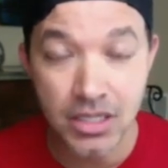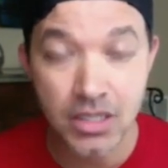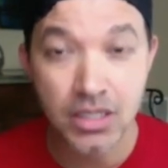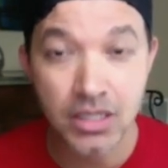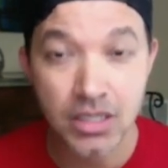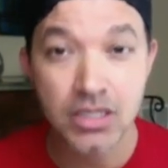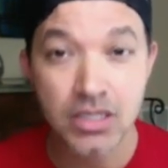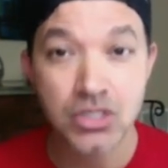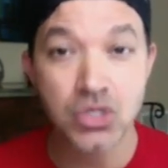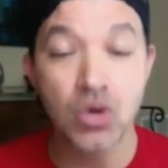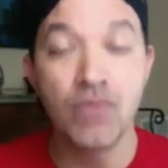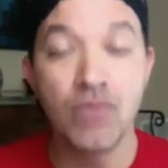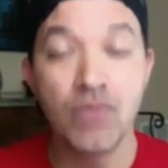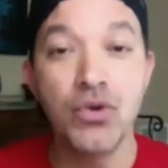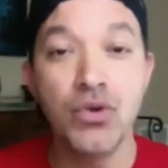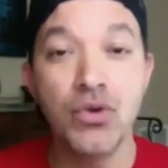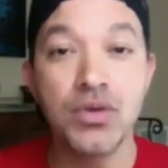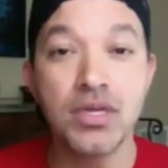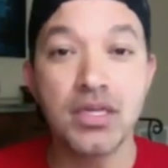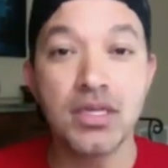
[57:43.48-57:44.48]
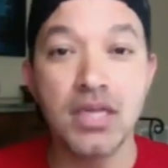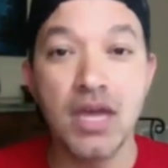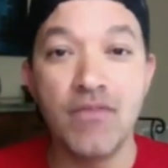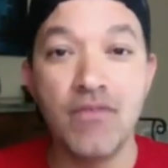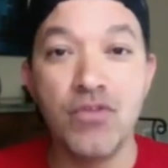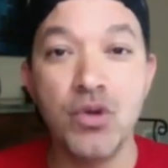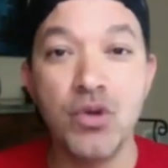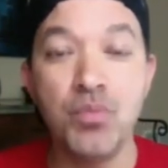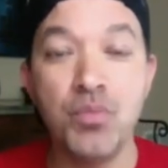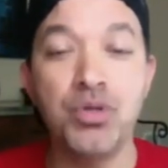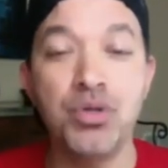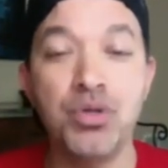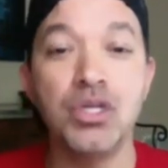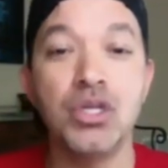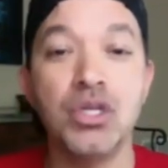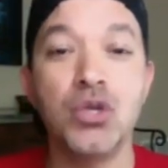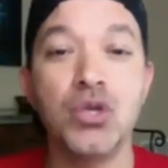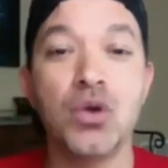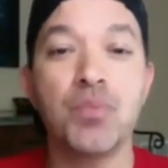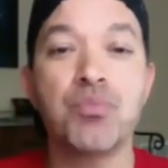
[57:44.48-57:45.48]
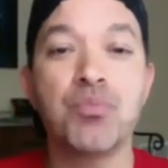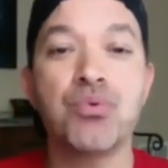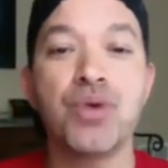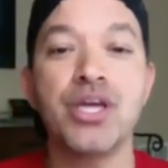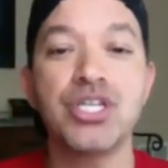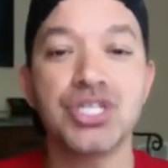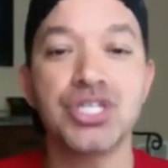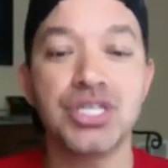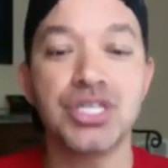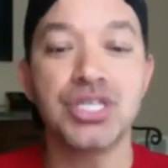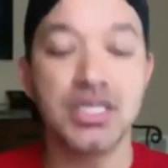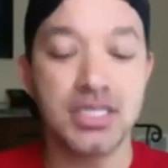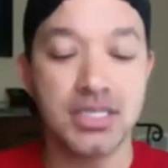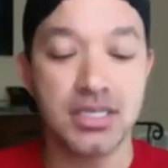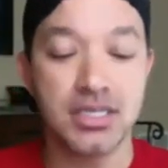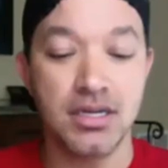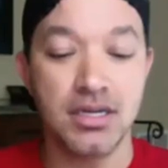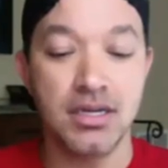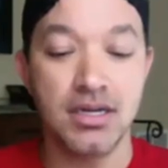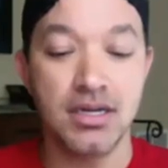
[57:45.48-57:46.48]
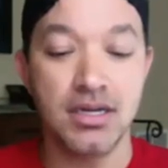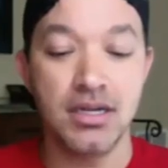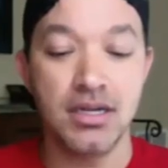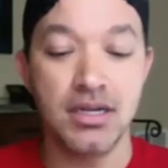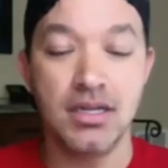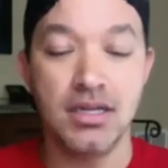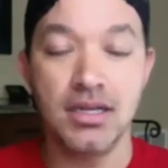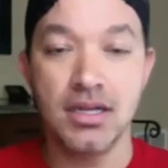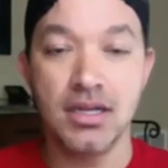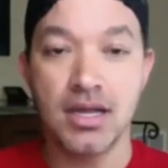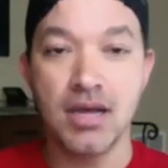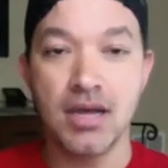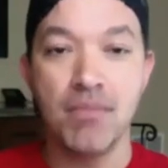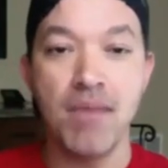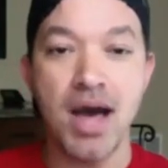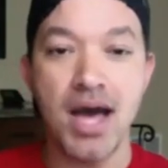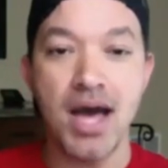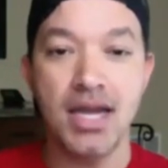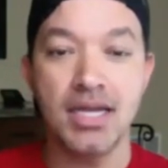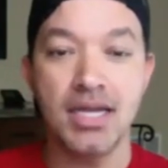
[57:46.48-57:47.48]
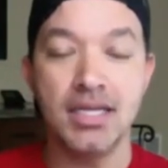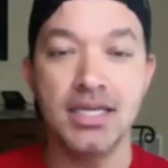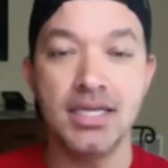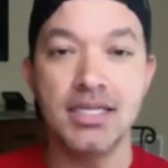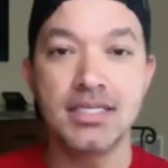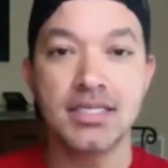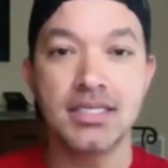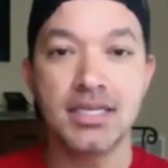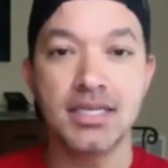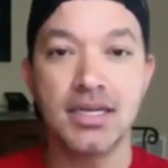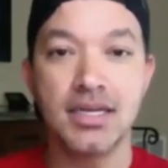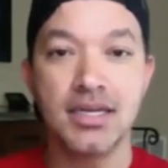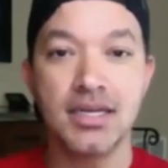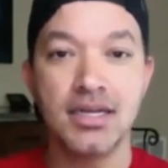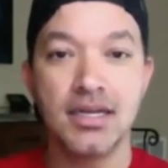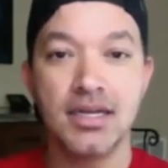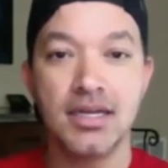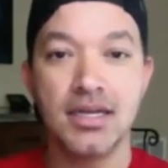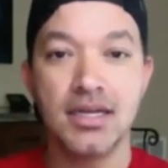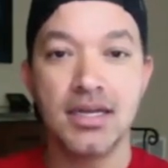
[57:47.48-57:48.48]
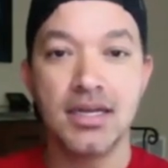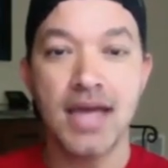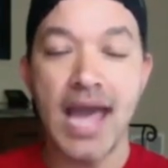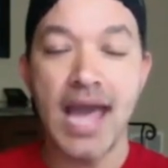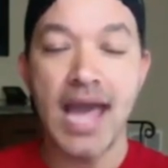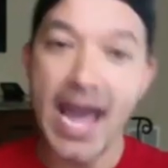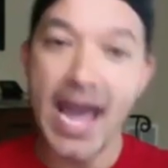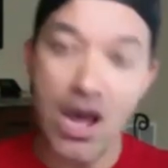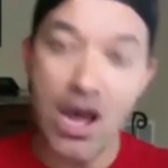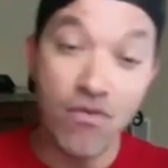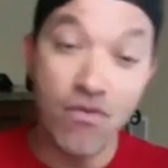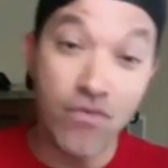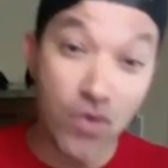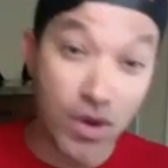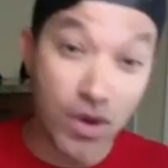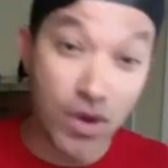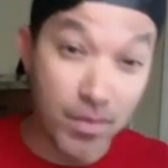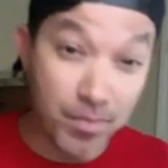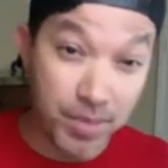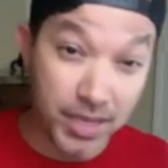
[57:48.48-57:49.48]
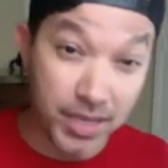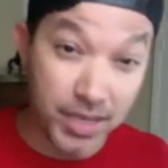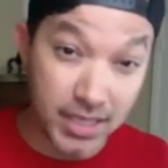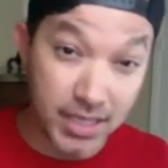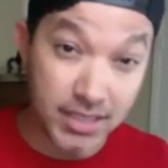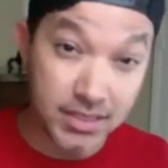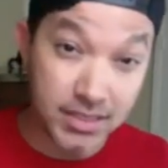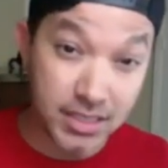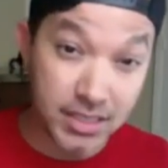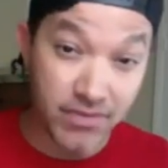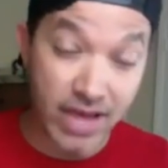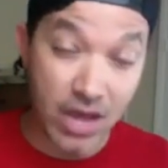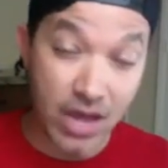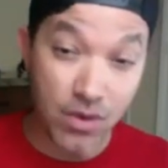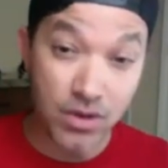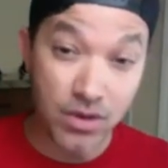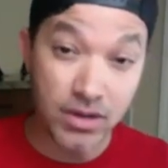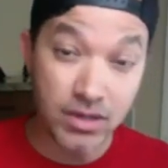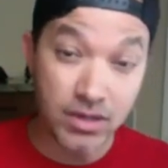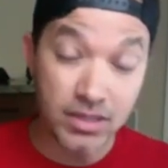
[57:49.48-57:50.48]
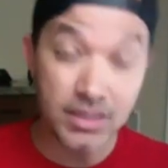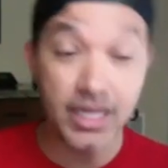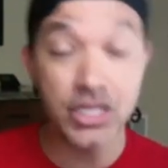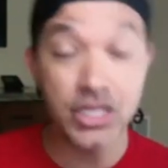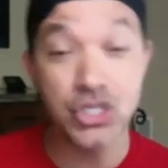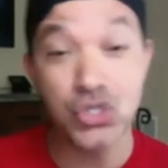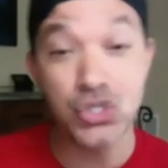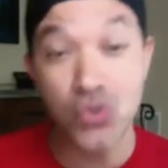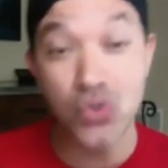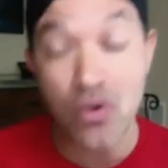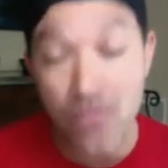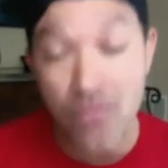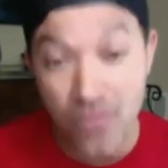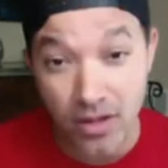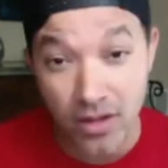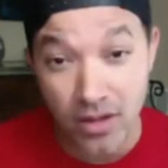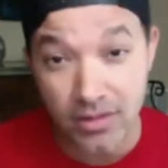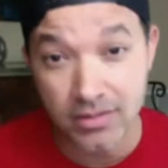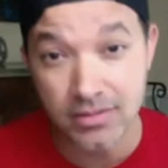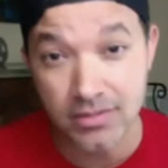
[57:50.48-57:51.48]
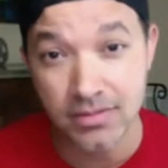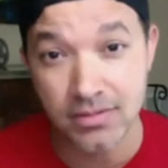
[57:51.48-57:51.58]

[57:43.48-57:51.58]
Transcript: So if you put your precious commodities out for a pig to devour, that's your fault.